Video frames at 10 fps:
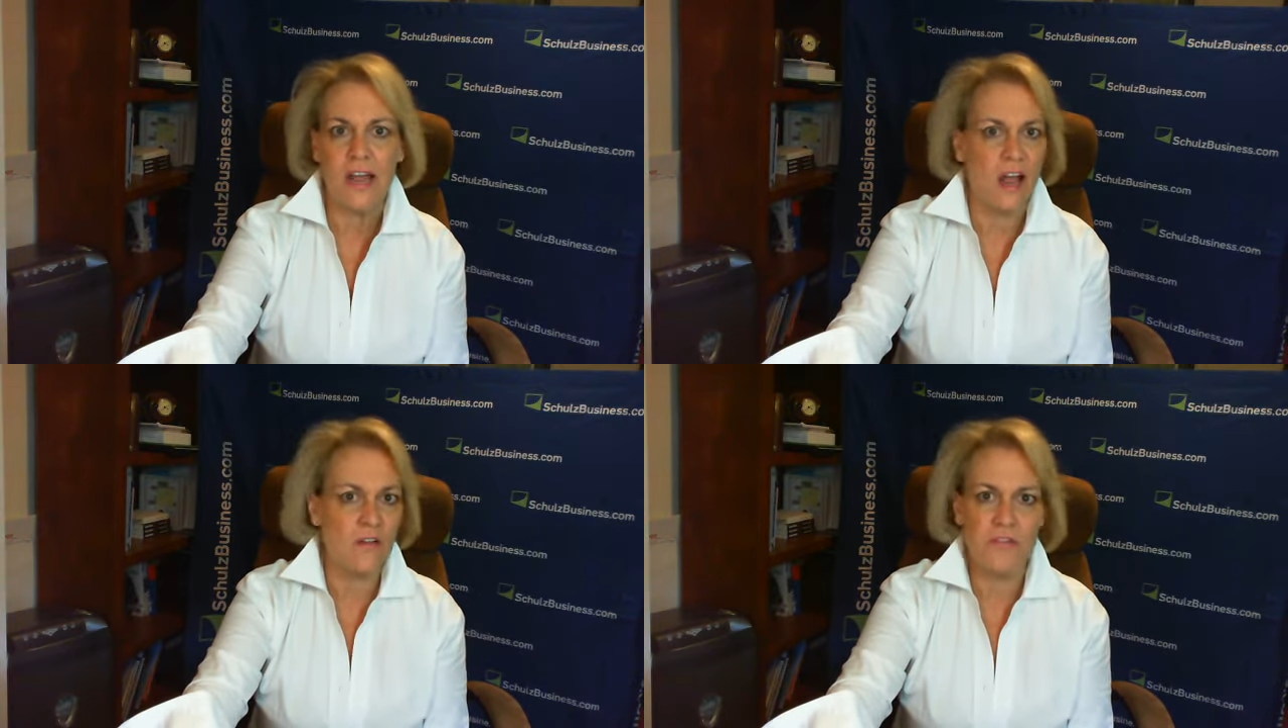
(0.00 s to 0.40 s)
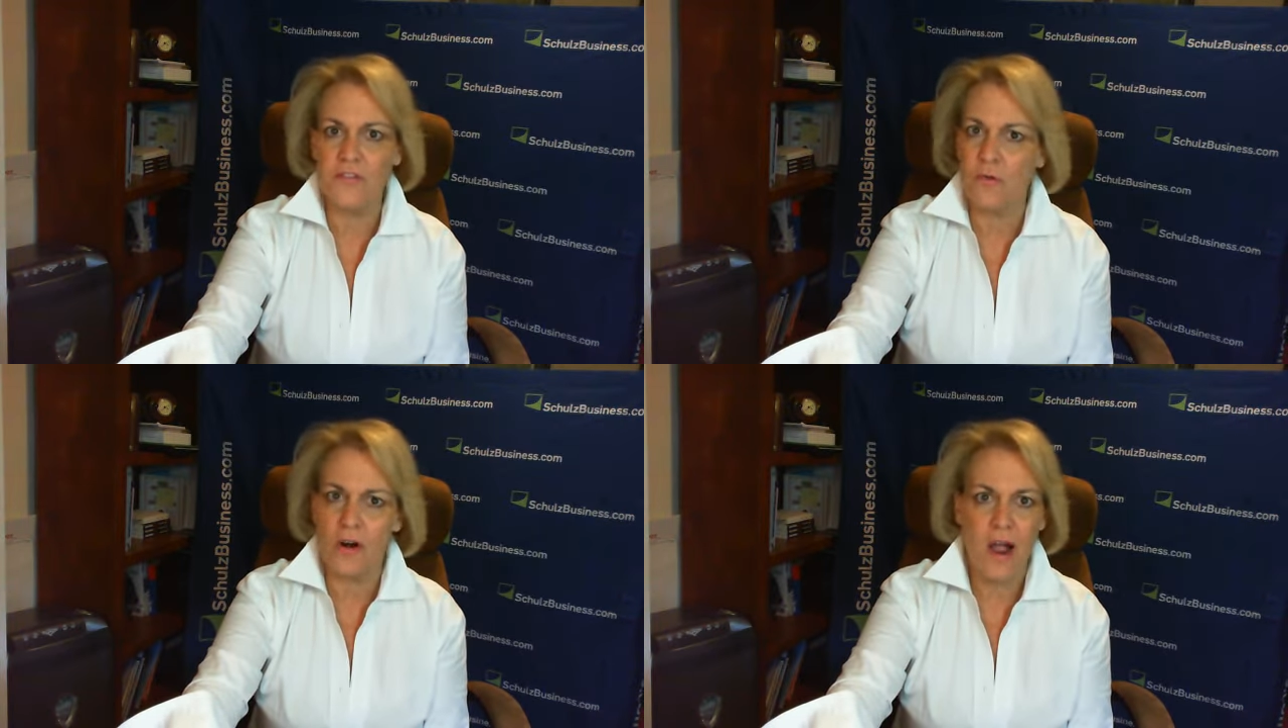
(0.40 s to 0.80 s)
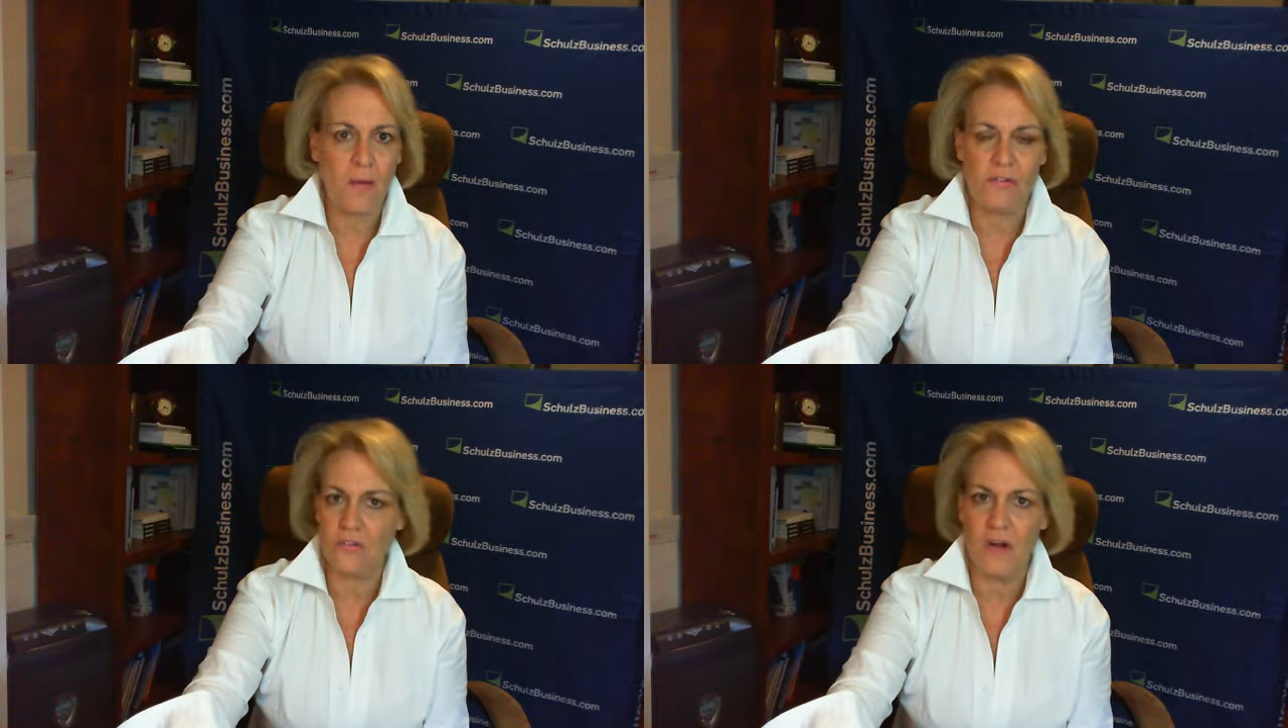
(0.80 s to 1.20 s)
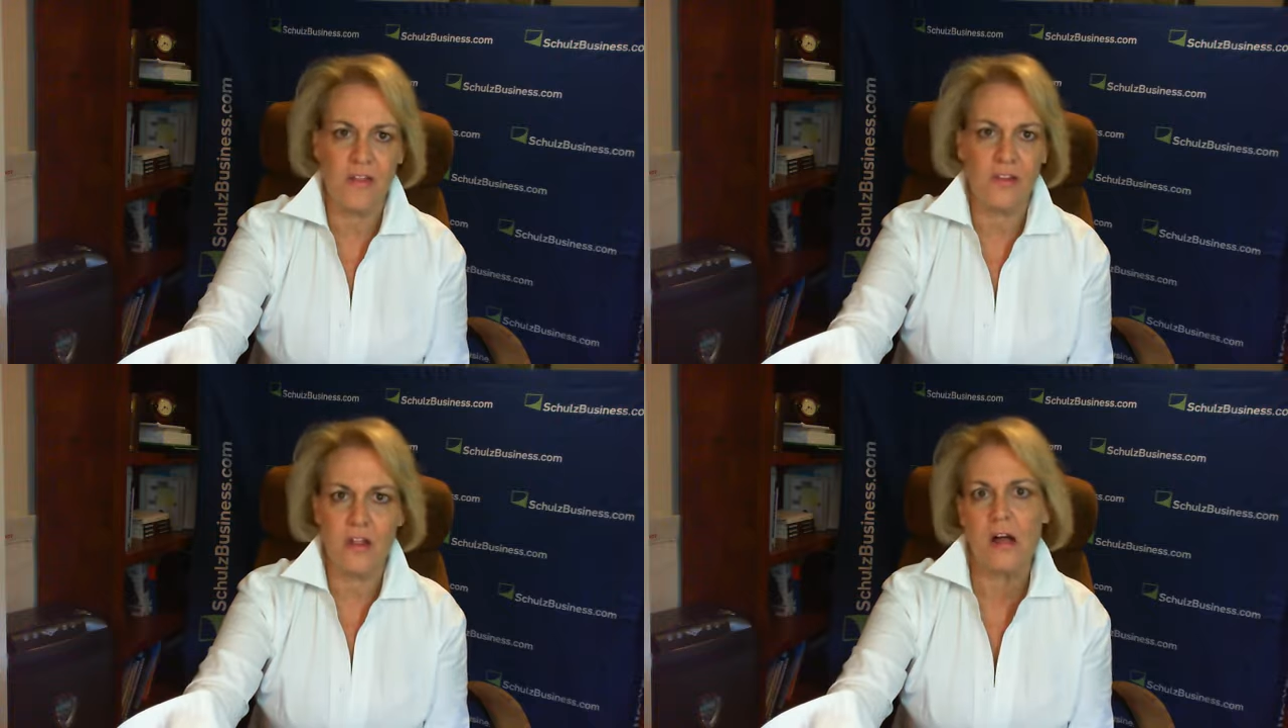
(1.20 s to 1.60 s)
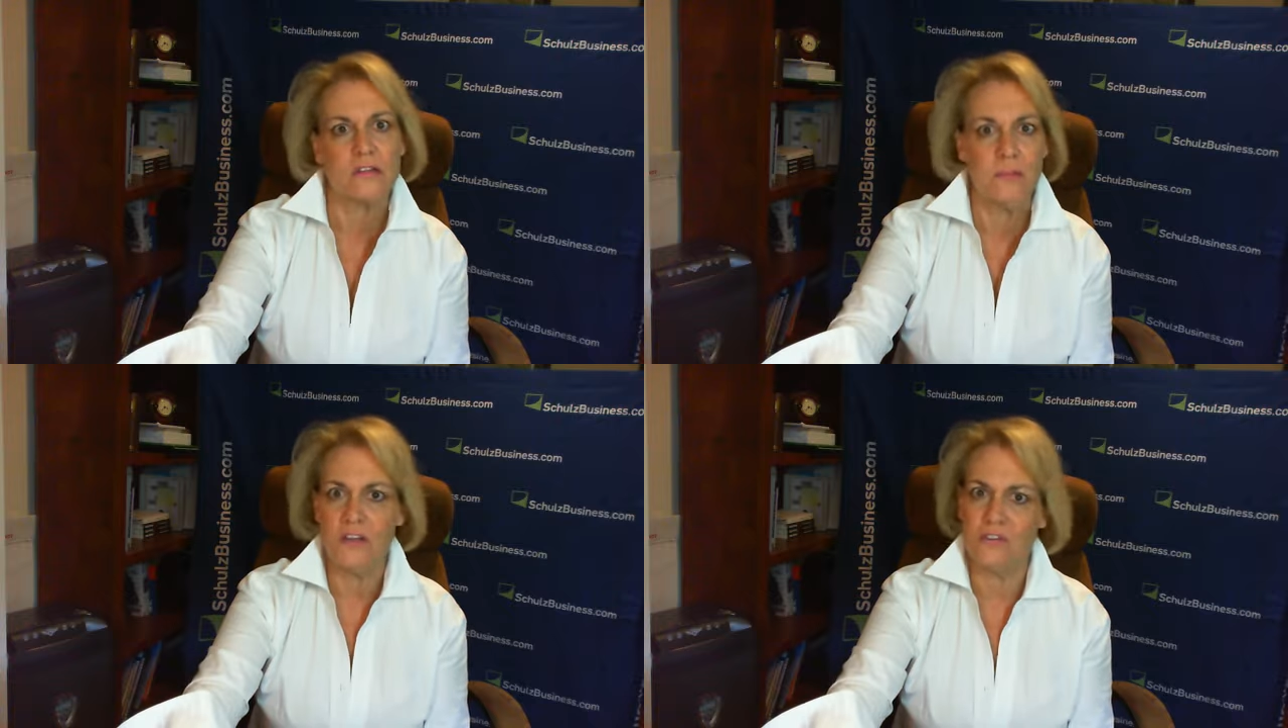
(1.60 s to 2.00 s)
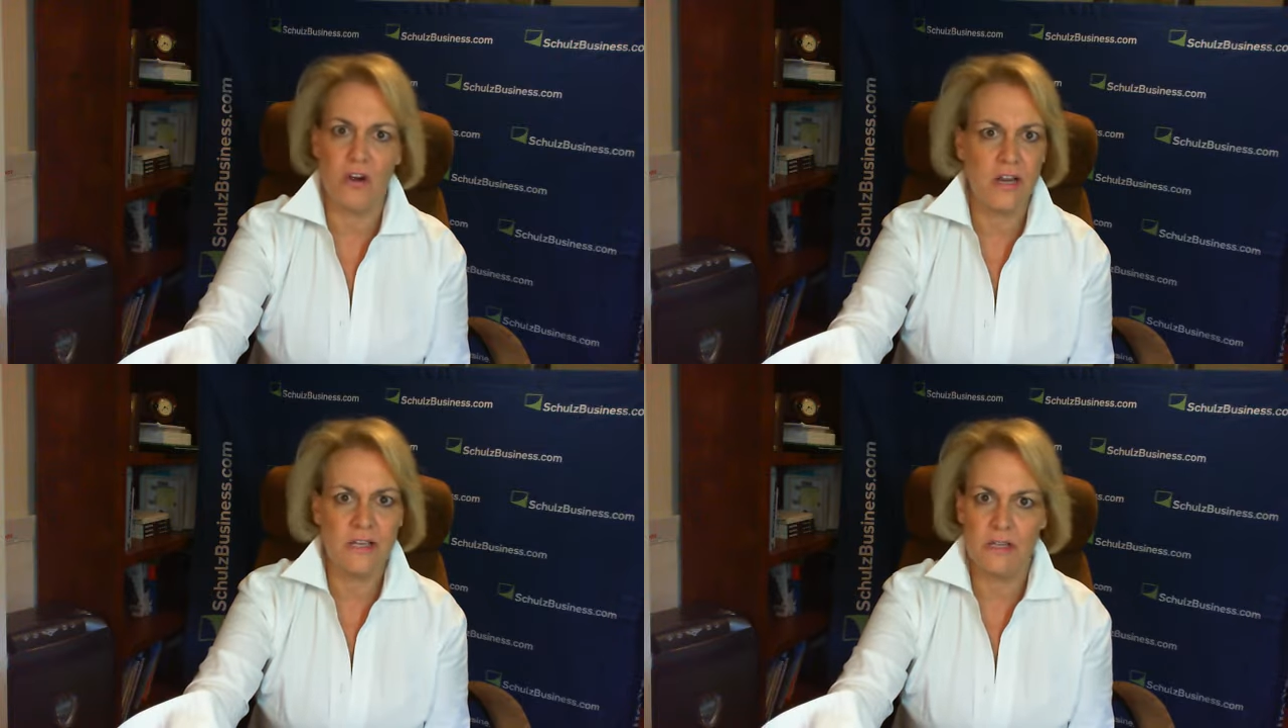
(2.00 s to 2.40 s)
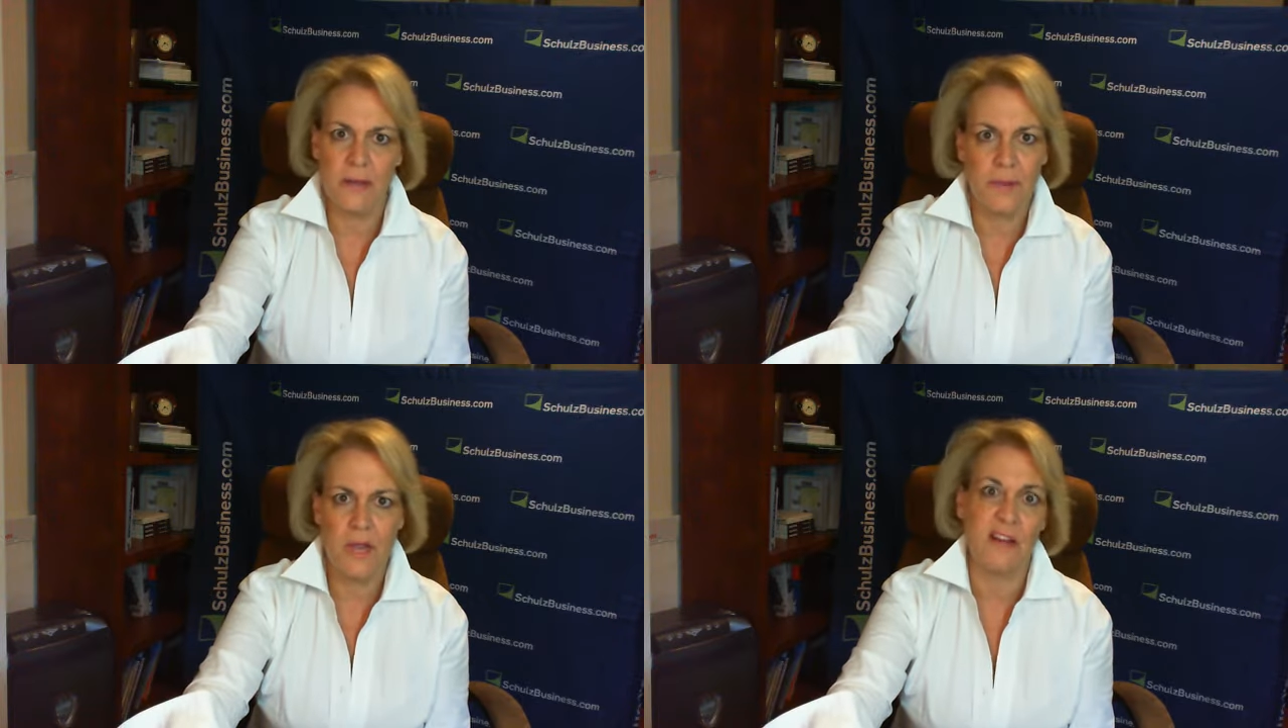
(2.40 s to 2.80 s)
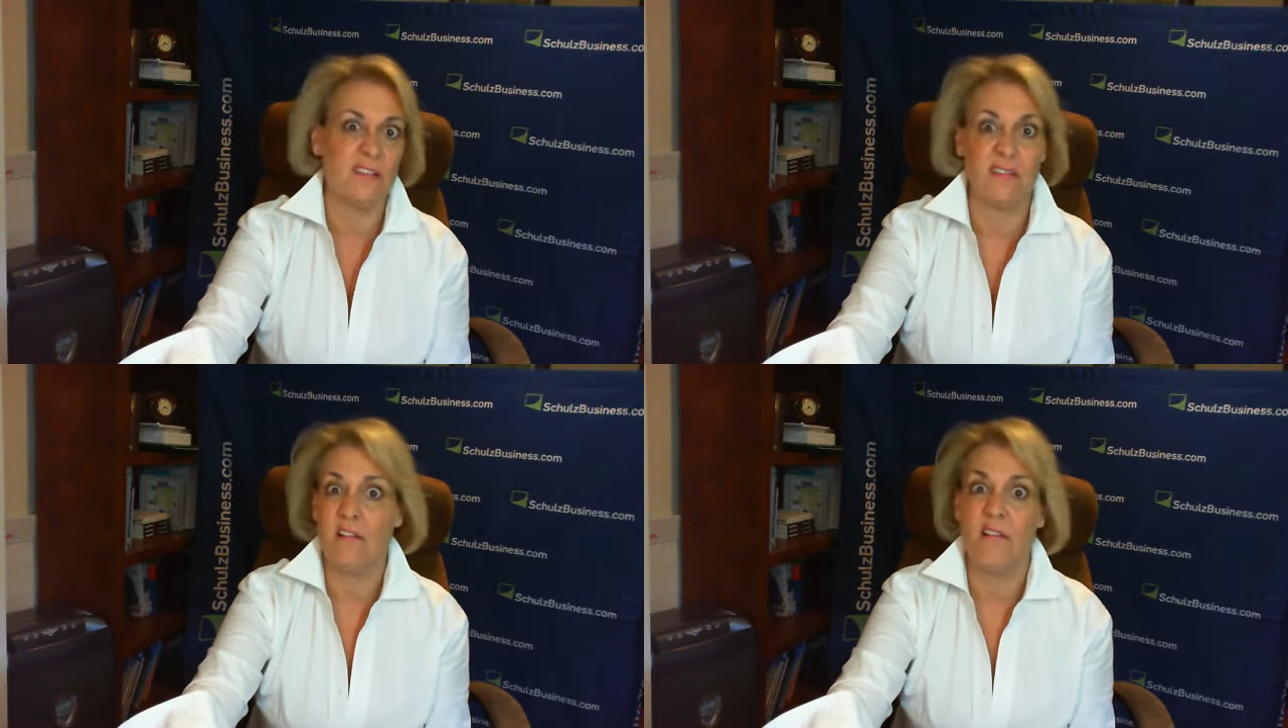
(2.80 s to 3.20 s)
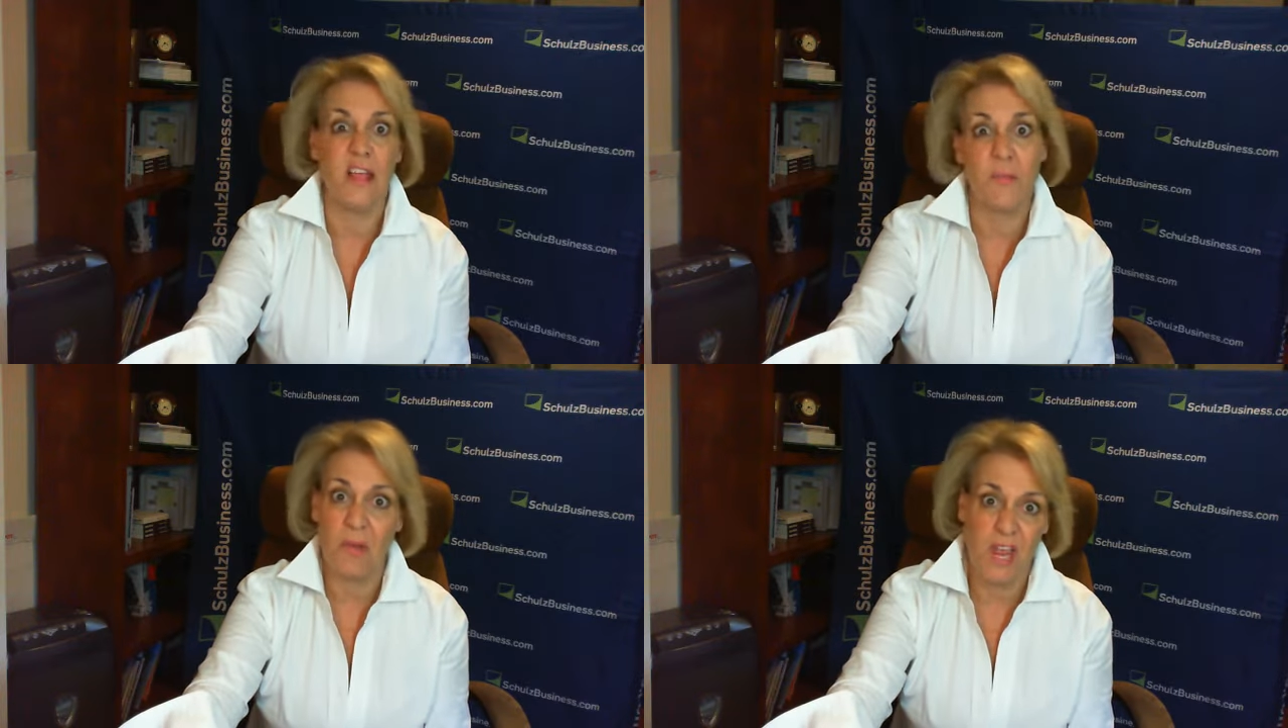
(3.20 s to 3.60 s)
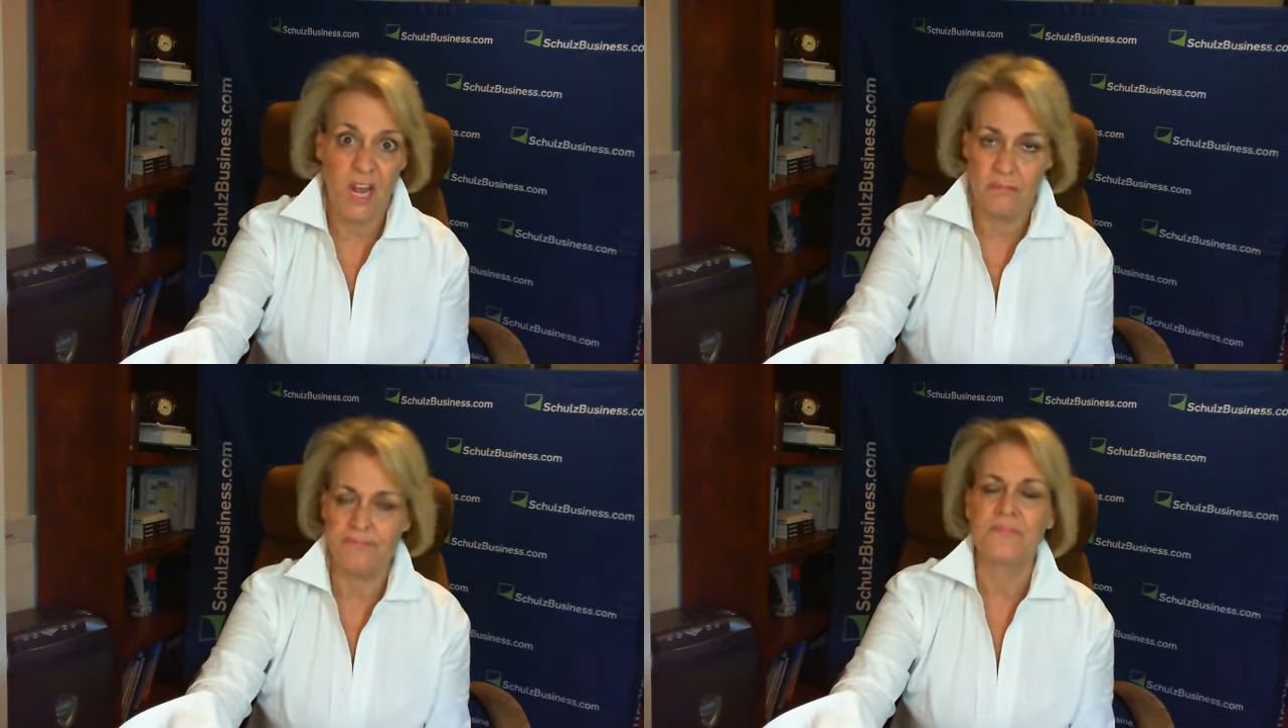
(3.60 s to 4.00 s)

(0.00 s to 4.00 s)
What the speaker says: every 4 hours around the clock to make sure I didn't get pain, because I don't like pain.